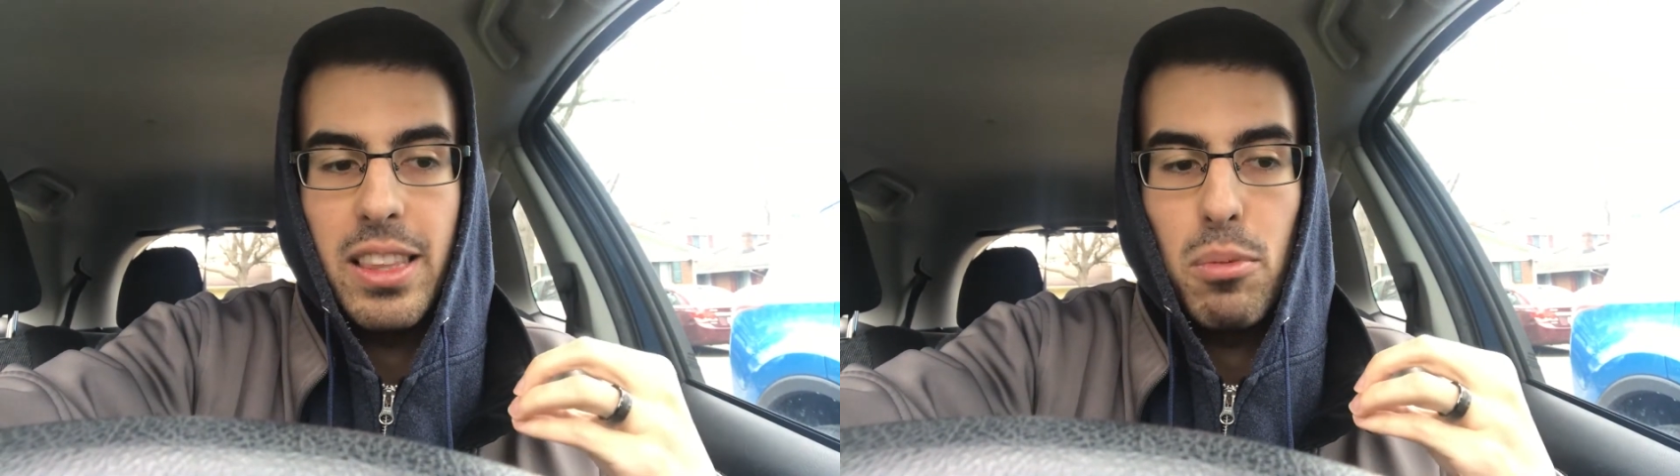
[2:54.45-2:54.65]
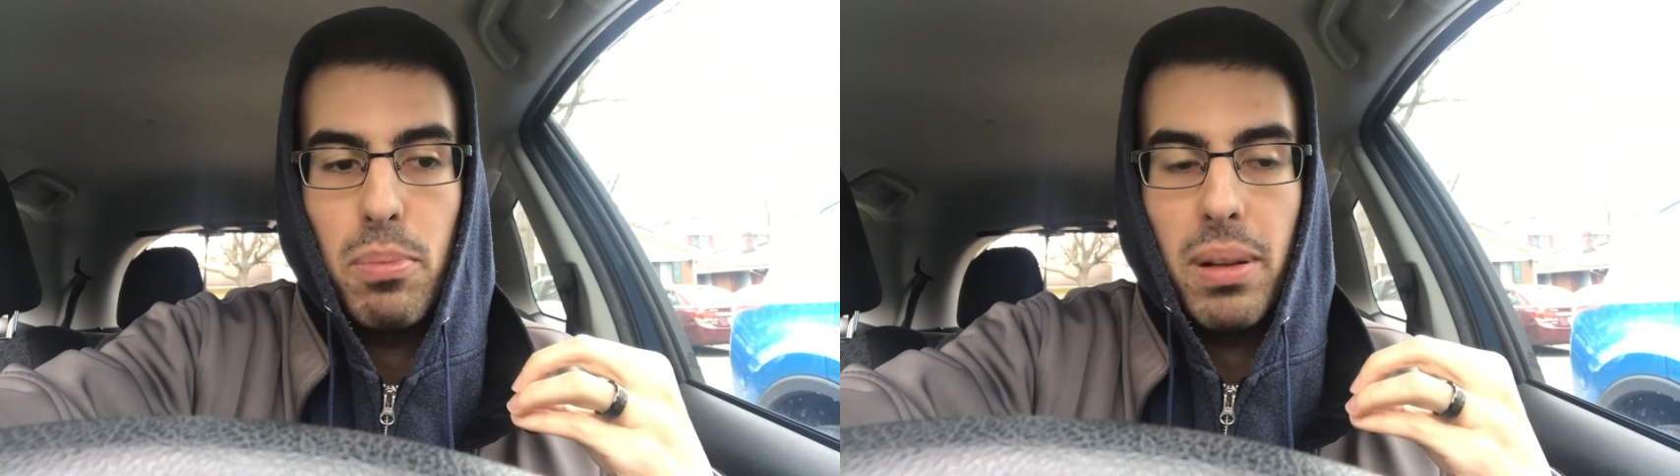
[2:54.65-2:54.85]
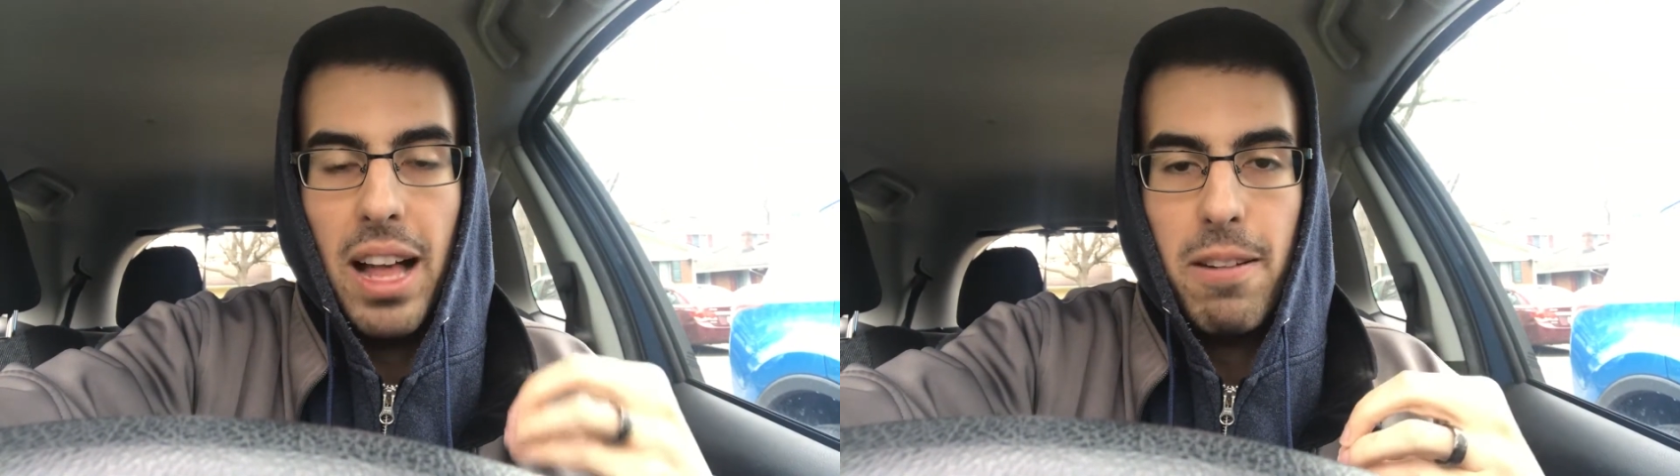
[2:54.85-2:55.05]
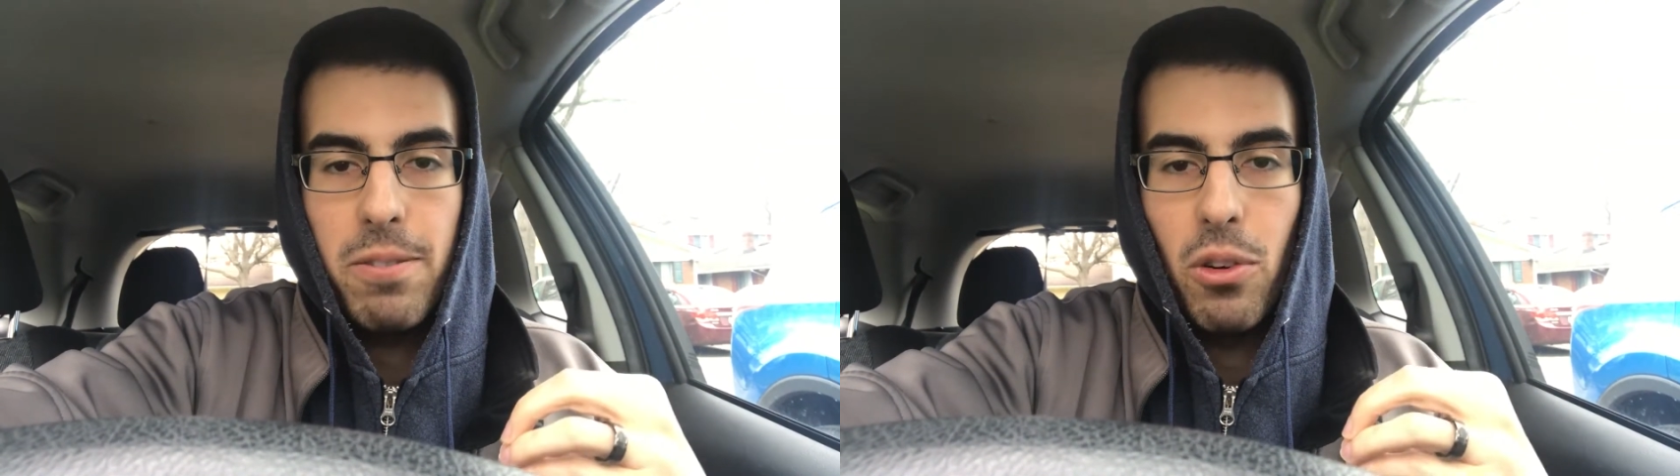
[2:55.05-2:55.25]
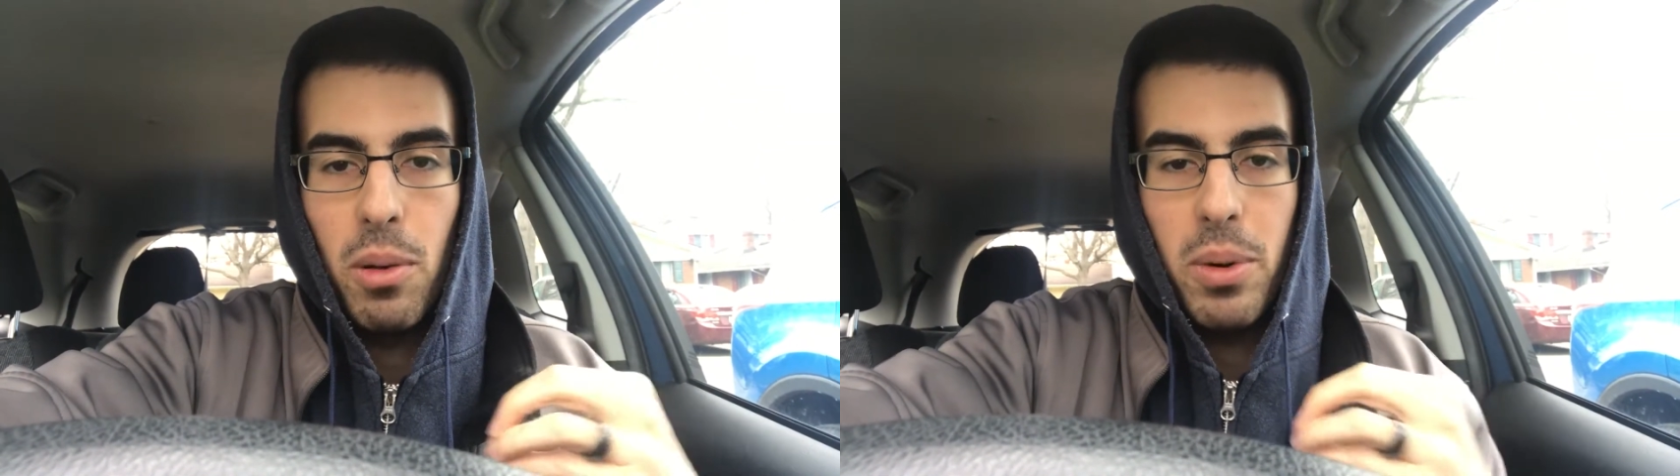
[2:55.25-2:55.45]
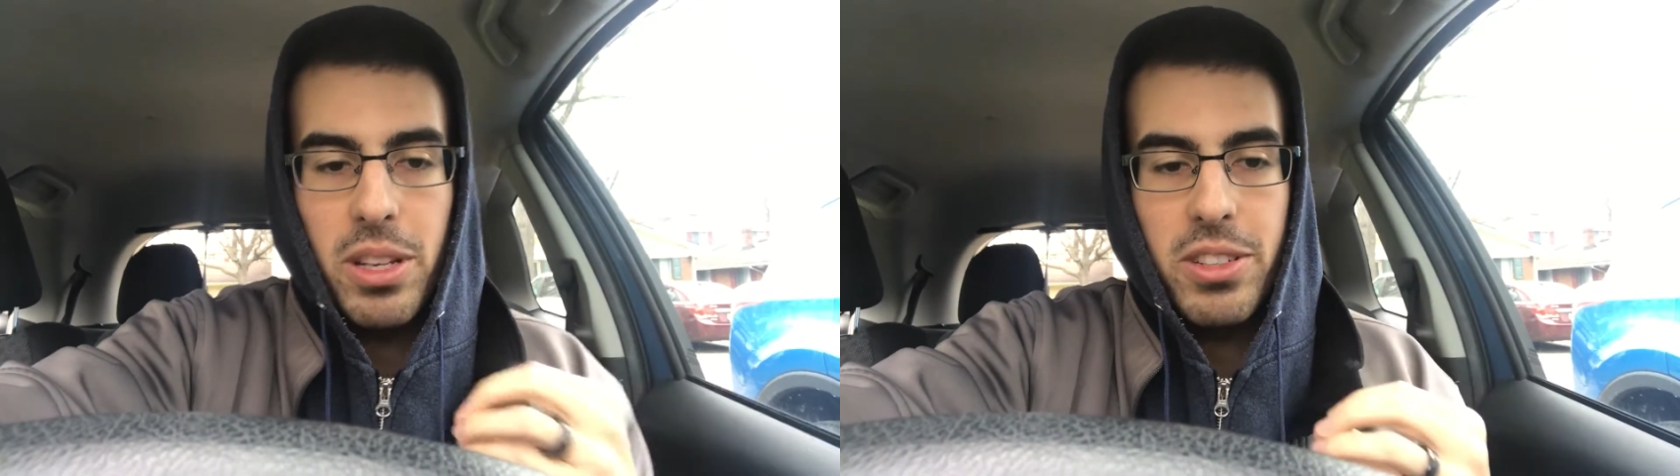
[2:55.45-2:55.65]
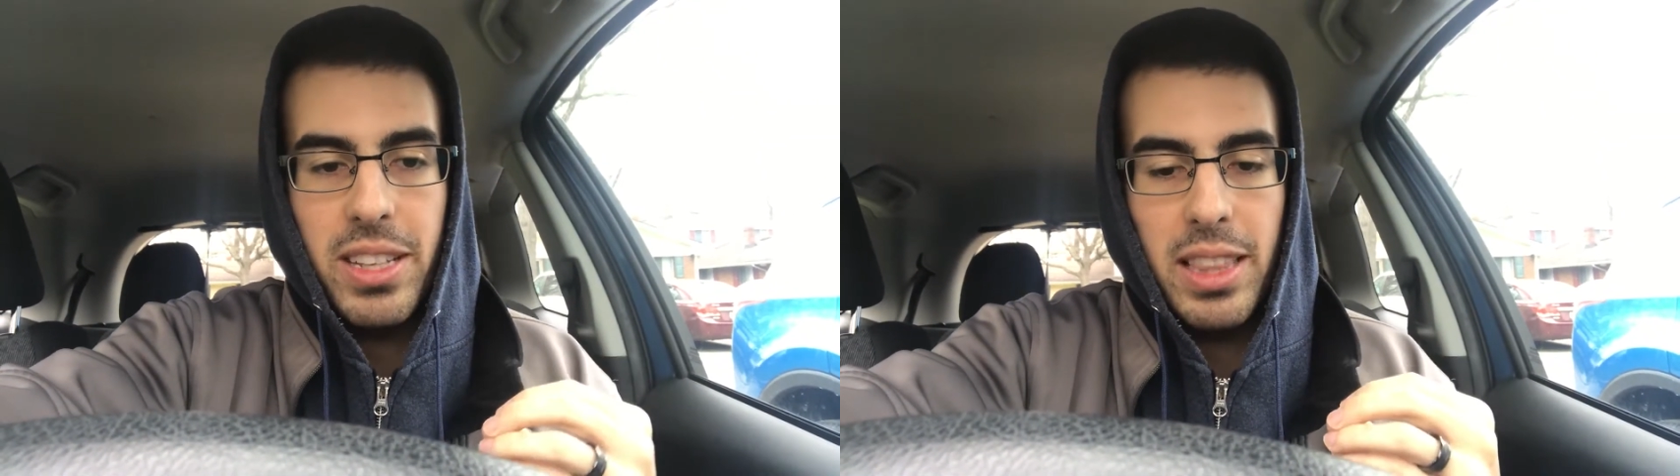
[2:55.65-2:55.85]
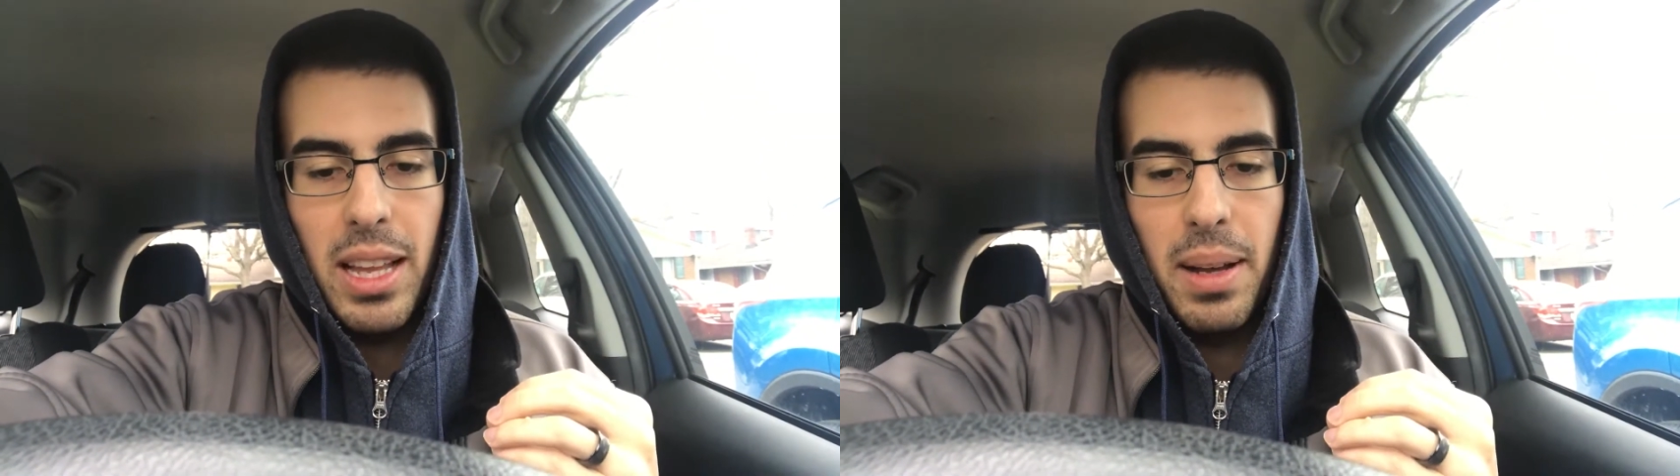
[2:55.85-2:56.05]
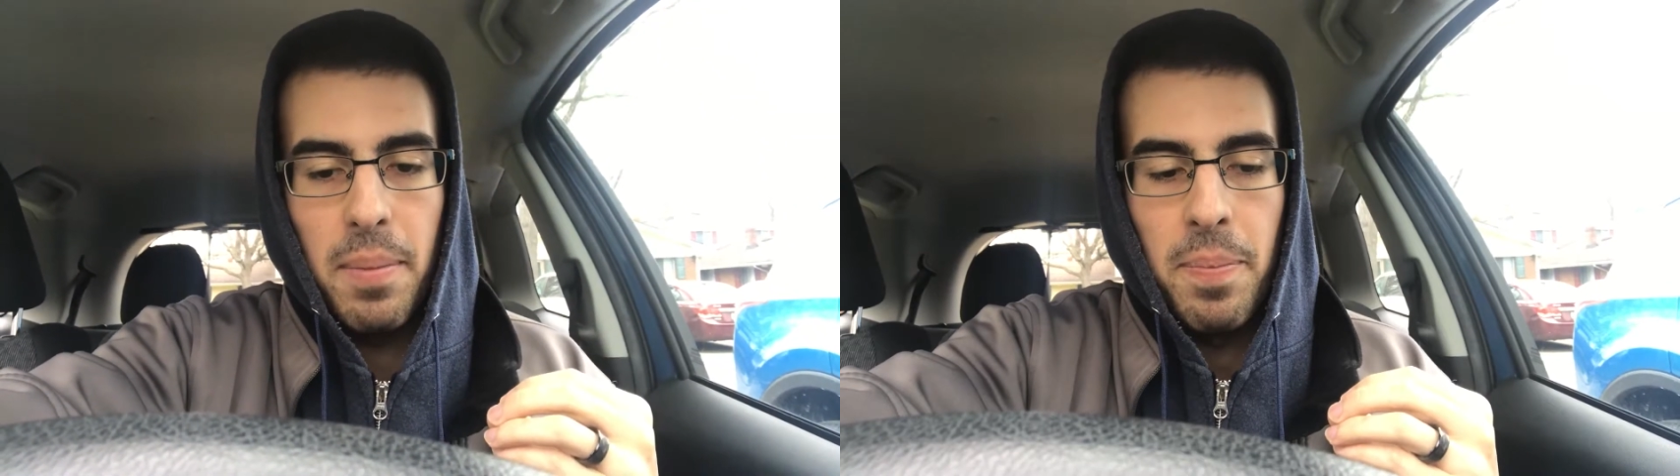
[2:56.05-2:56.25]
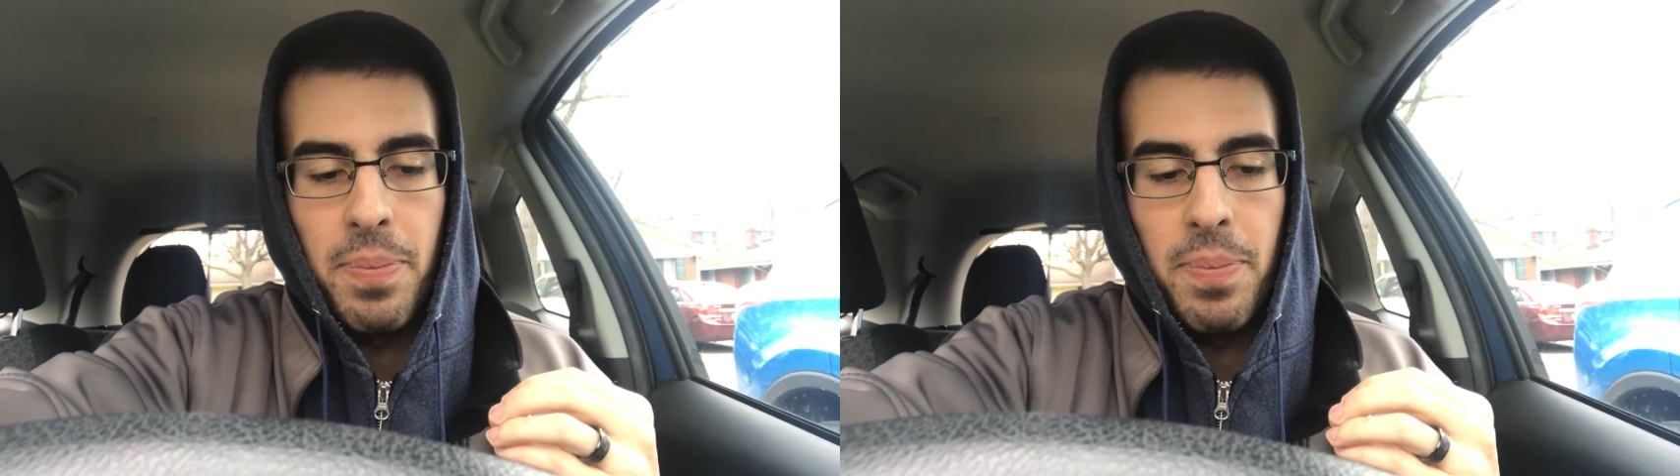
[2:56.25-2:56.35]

the platform or using the